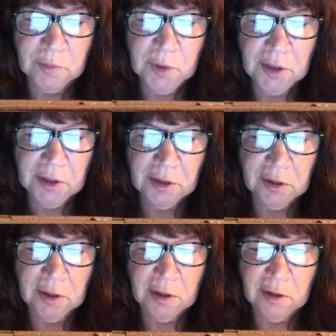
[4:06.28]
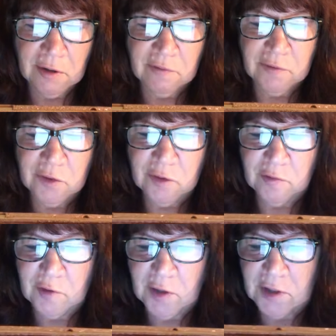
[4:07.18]
make a lot of new
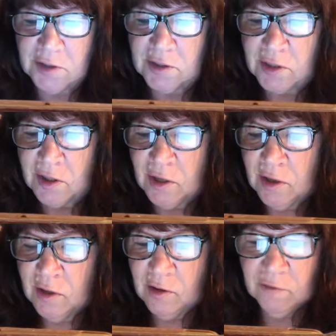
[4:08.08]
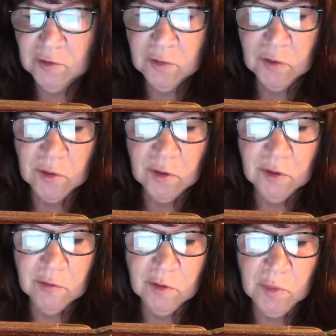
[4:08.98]
friends. If you
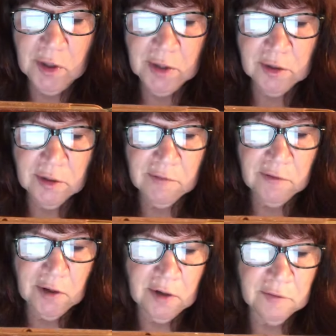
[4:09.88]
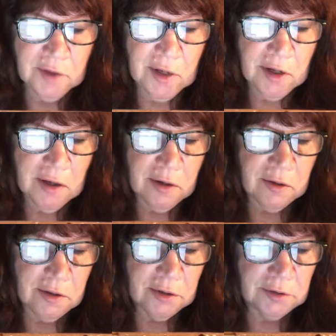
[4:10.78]
aren't romantically involved
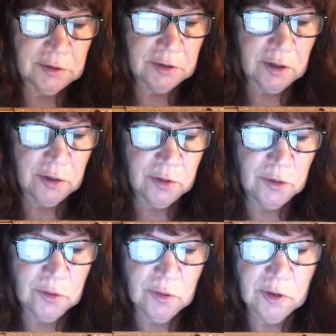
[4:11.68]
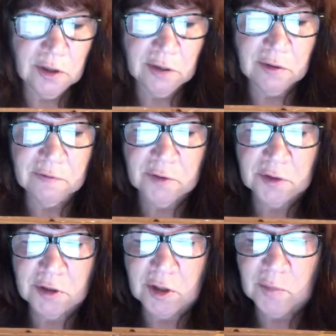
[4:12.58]
now, a new love
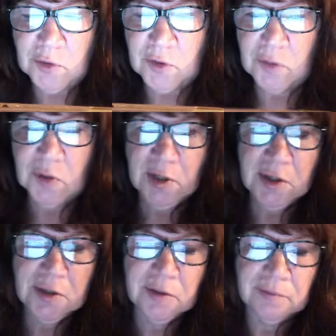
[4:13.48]
could come your way.